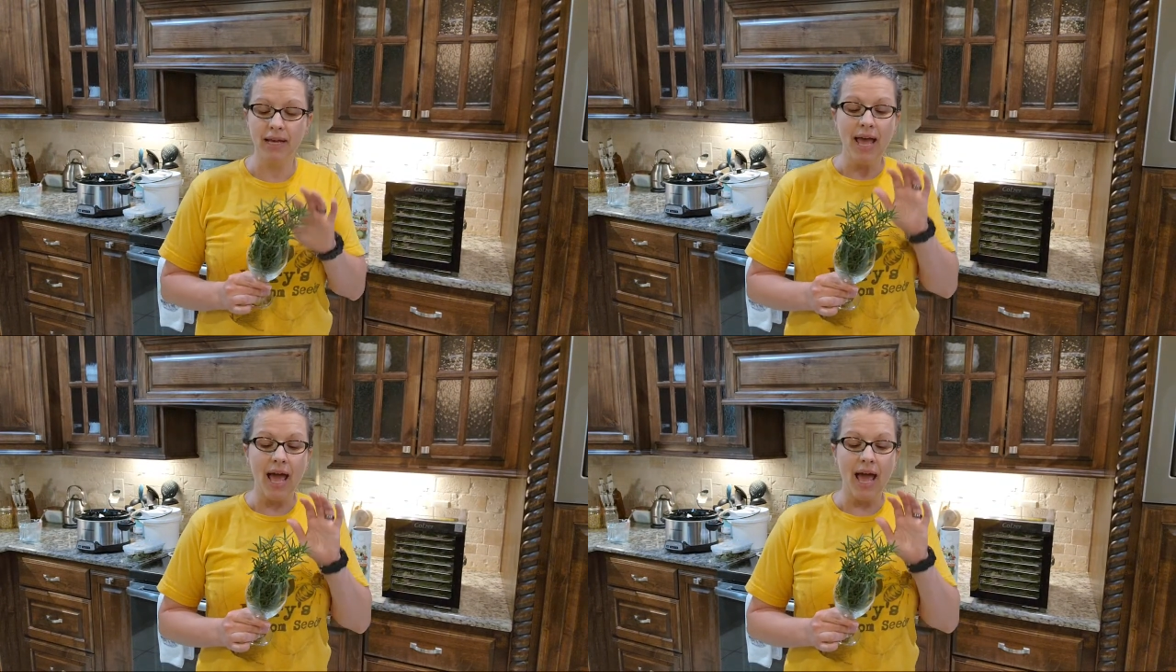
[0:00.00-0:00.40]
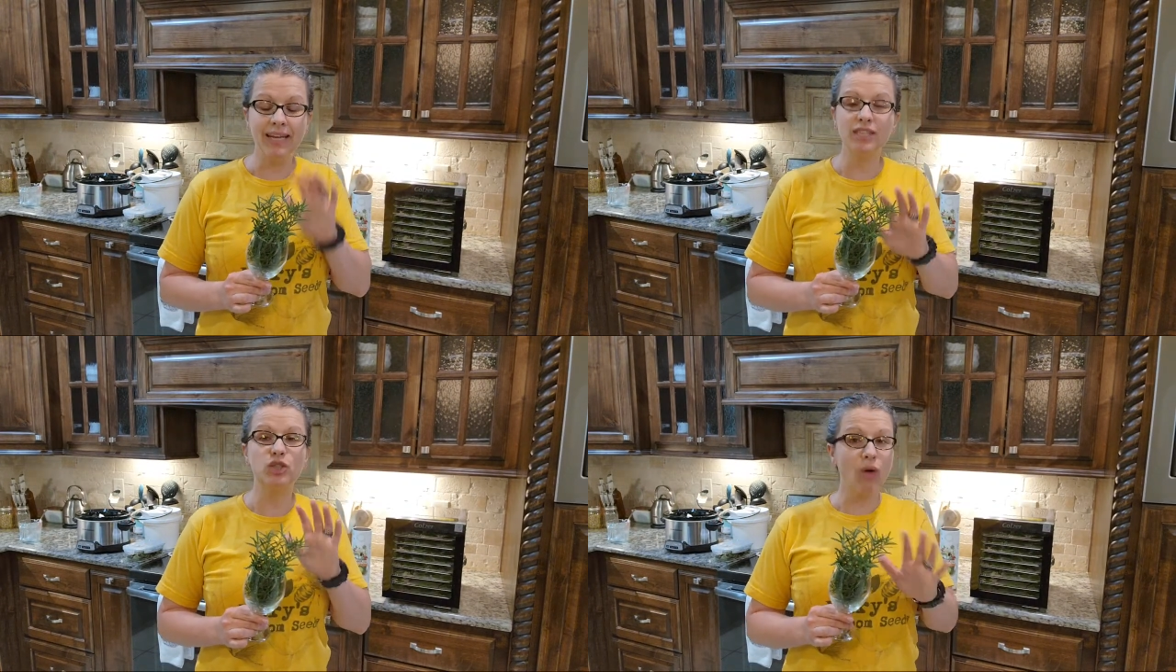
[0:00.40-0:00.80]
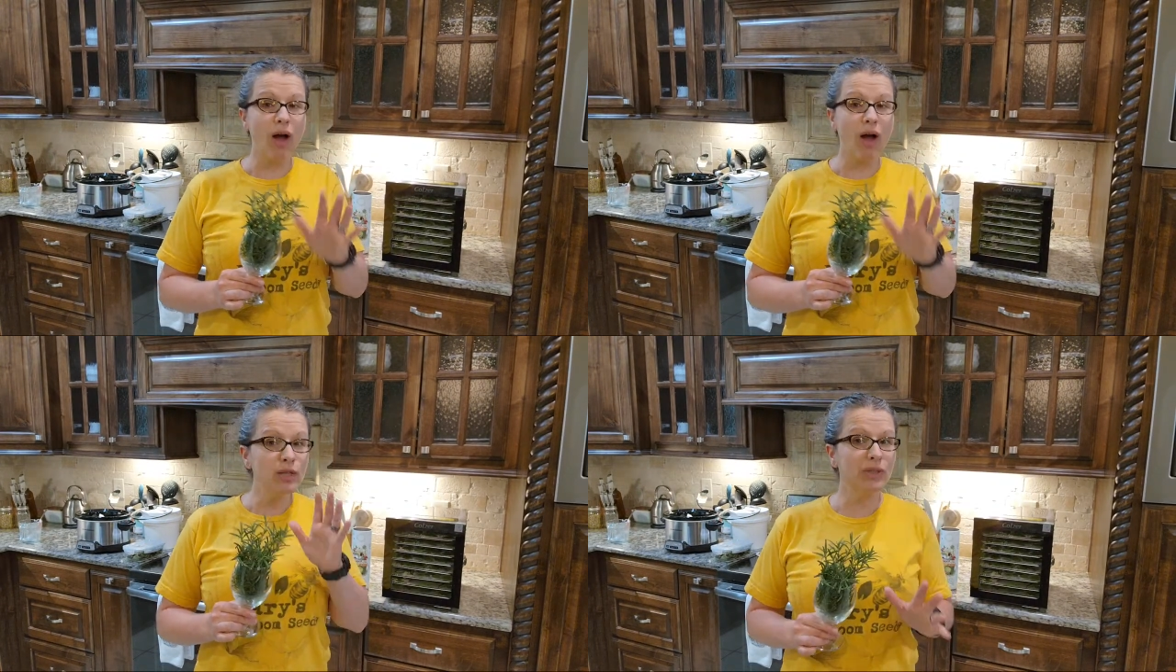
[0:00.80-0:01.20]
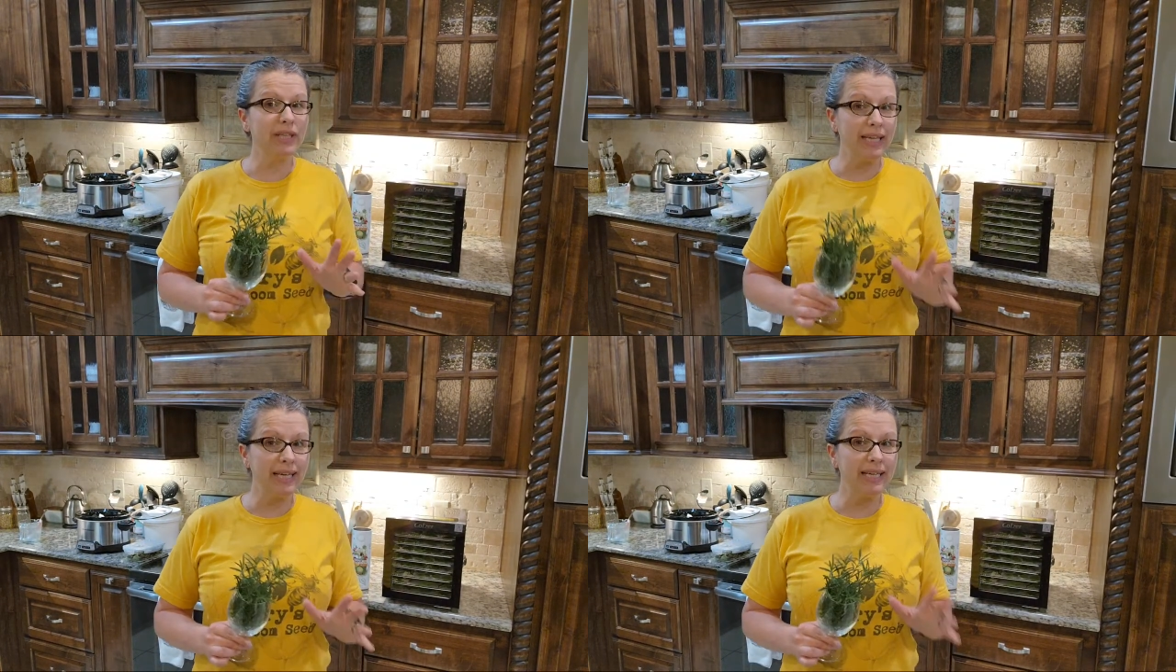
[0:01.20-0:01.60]
and it dries
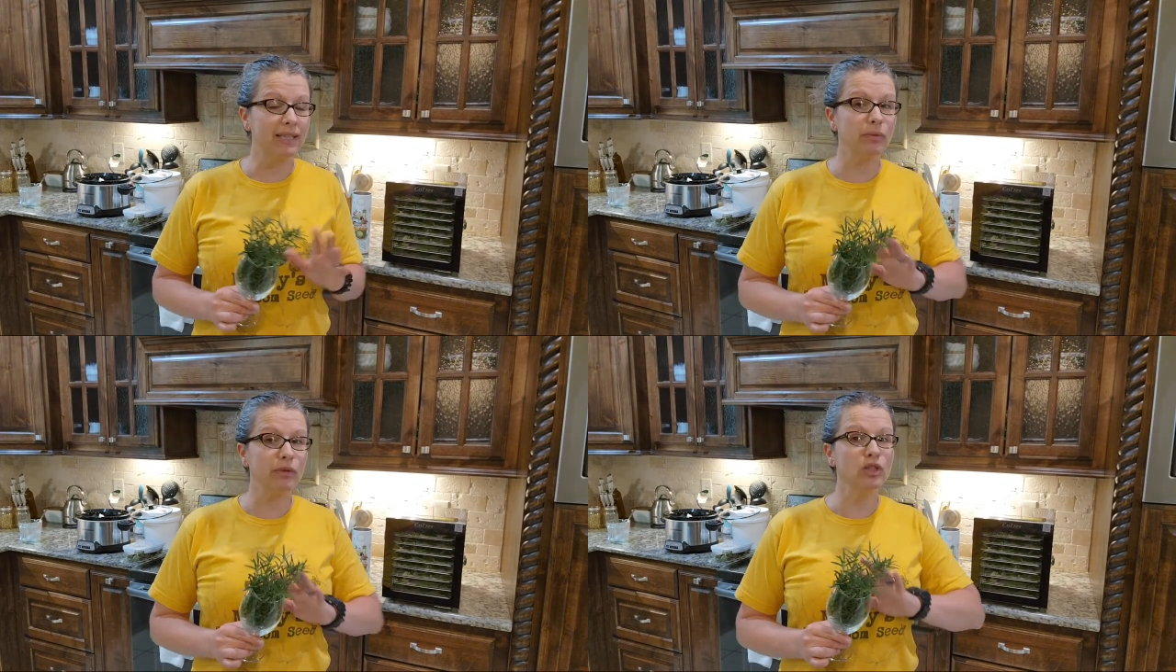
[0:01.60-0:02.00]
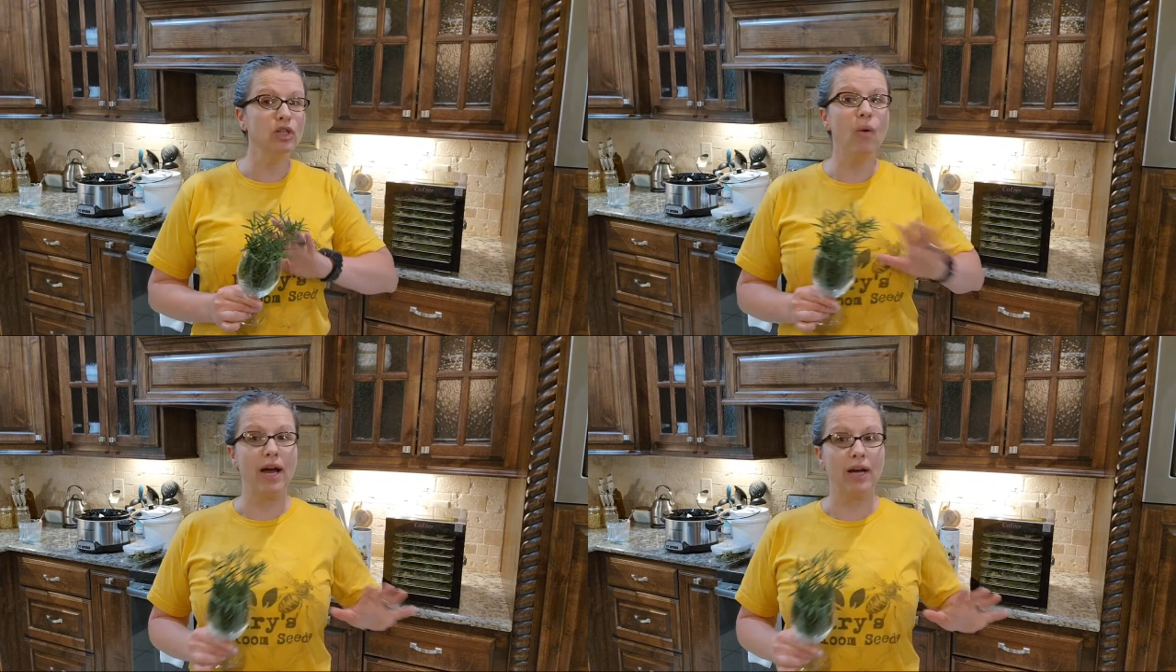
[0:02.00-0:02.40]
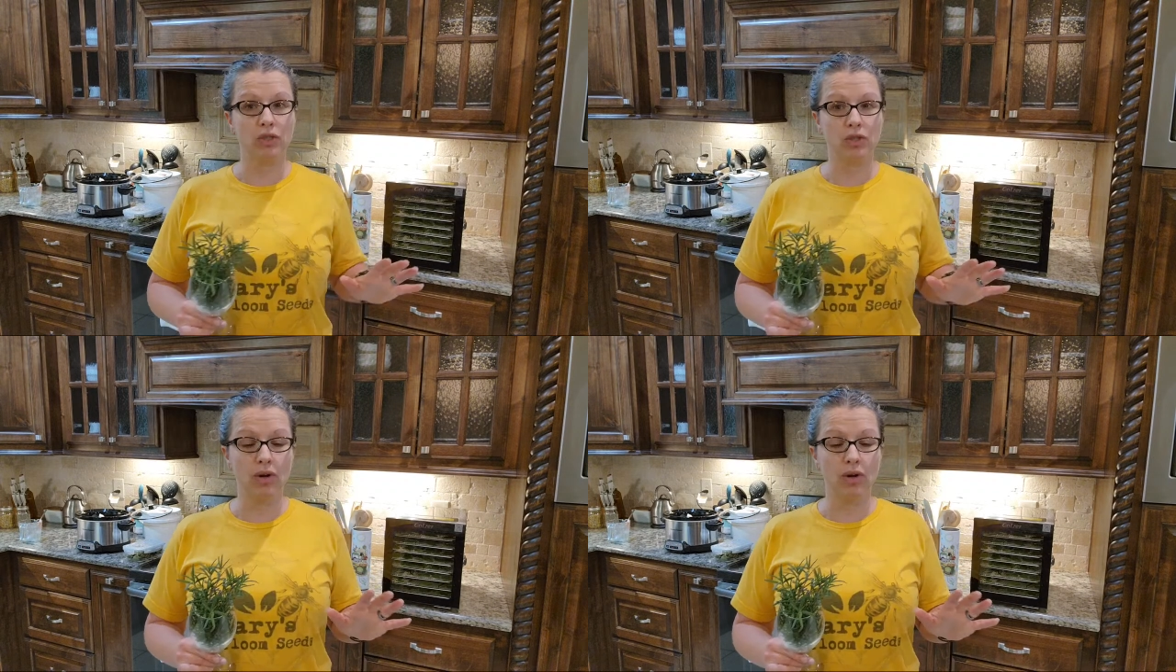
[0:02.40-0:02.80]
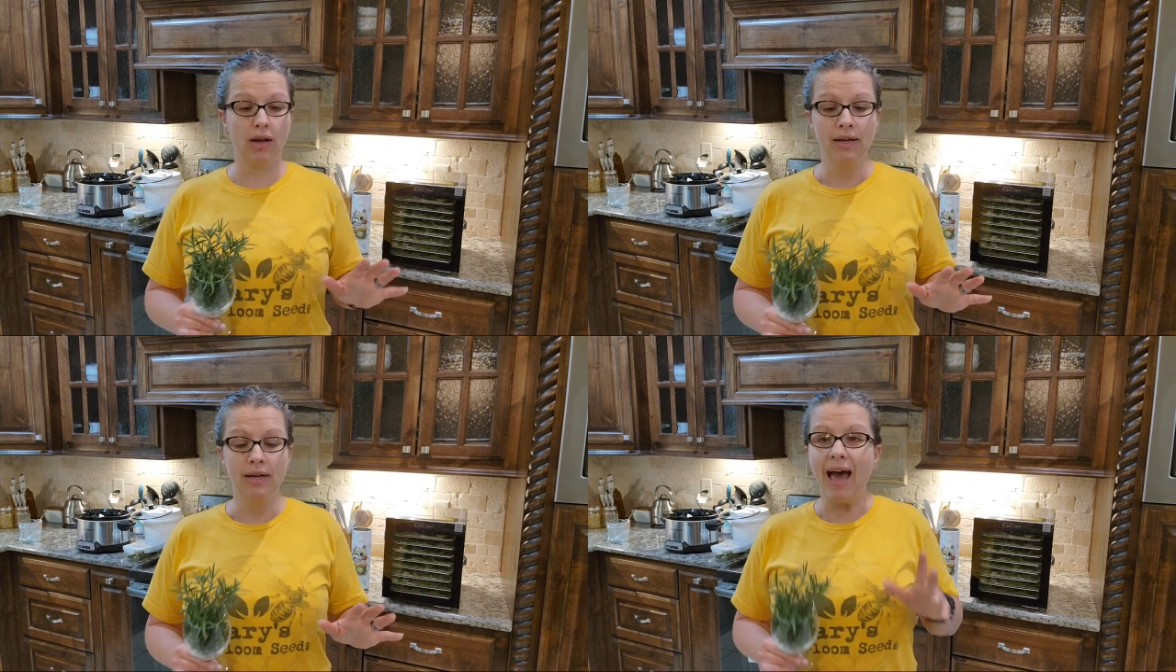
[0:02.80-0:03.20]
really easily with no extra
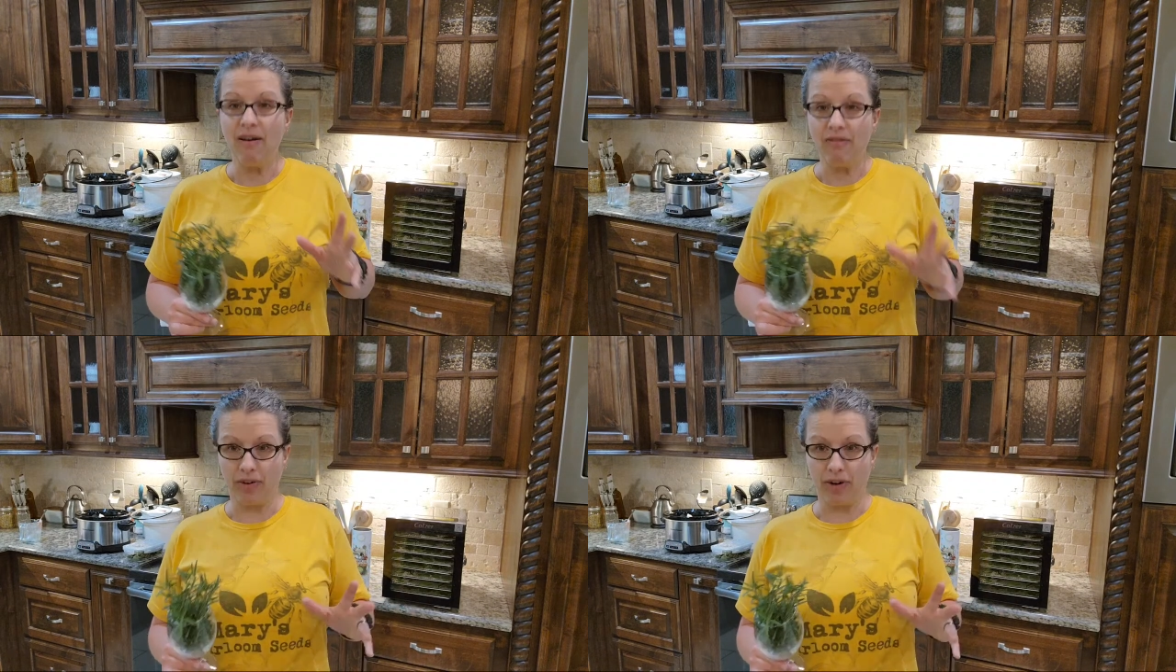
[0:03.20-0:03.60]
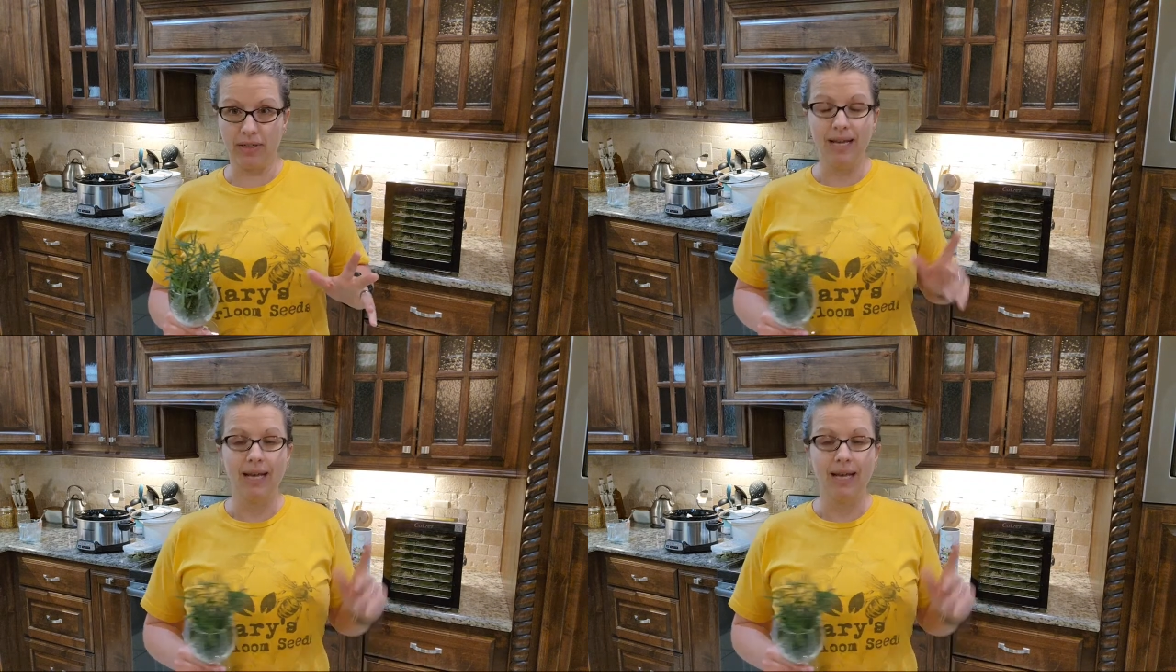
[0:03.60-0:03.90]
effort.